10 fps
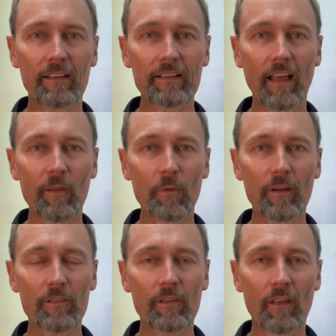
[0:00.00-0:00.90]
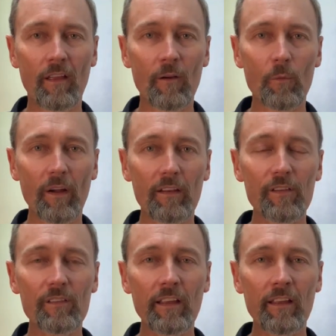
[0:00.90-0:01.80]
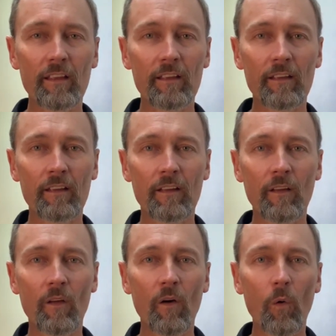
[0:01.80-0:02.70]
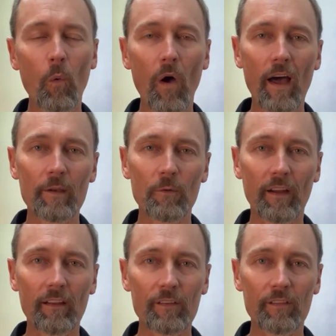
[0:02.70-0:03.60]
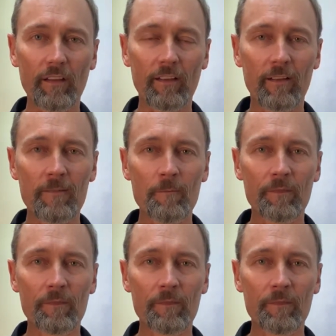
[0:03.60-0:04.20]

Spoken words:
In other words, realistic or unrealistic.